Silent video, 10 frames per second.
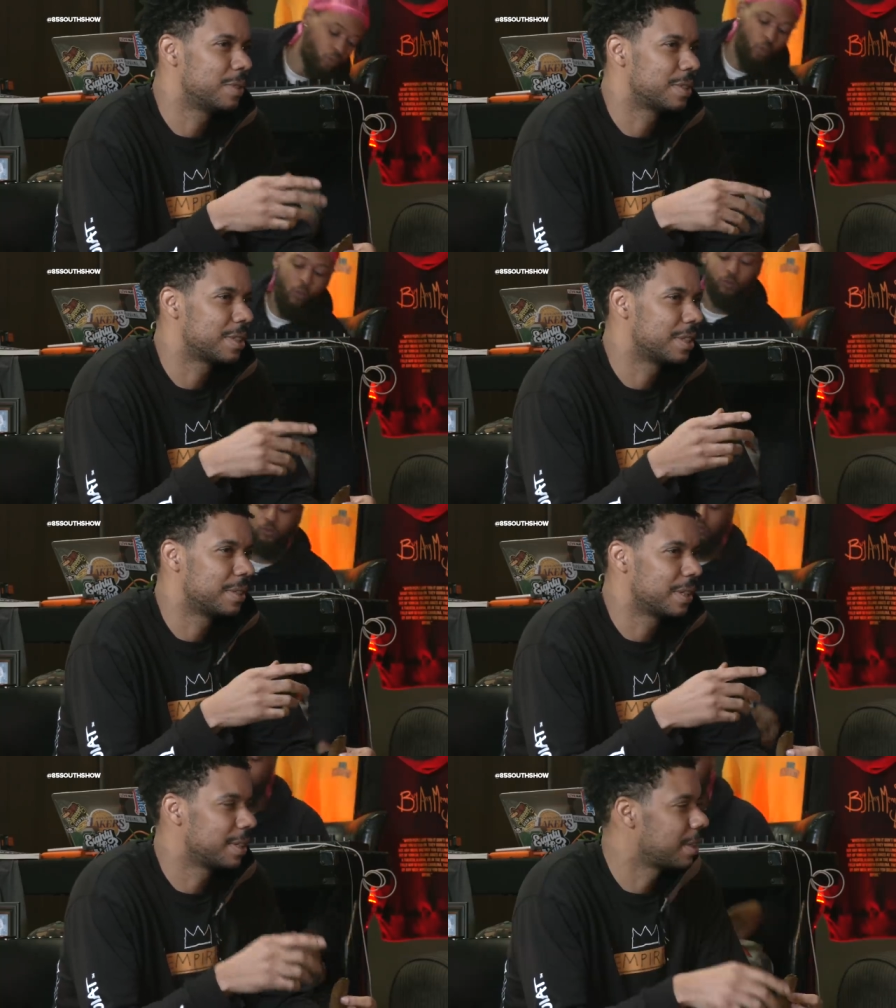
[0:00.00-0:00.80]
bullshit.
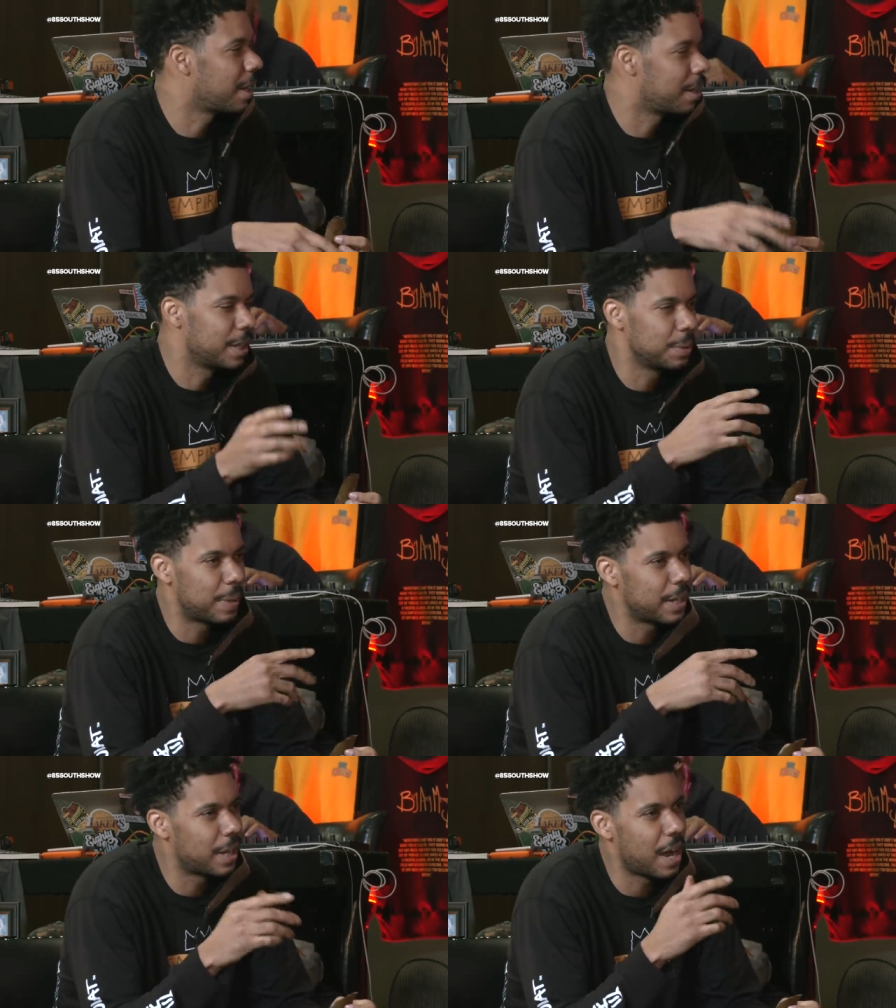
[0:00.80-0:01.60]
Mm.
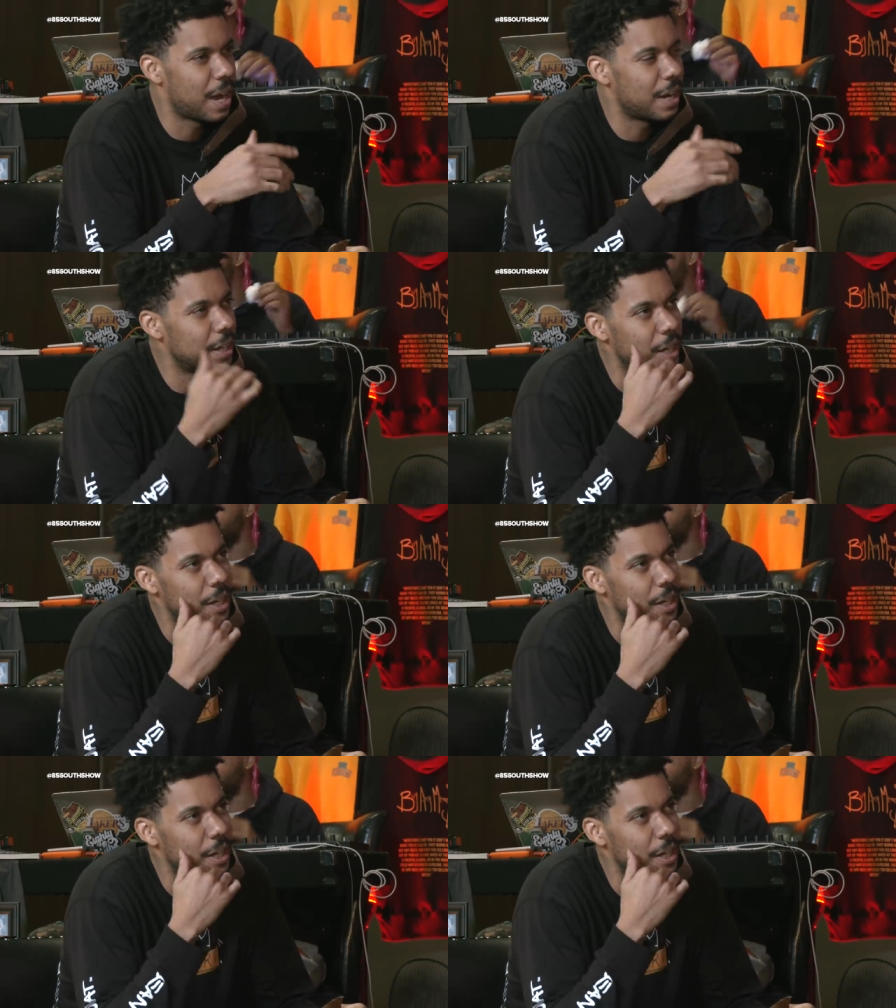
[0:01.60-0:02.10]
Anyway, I talking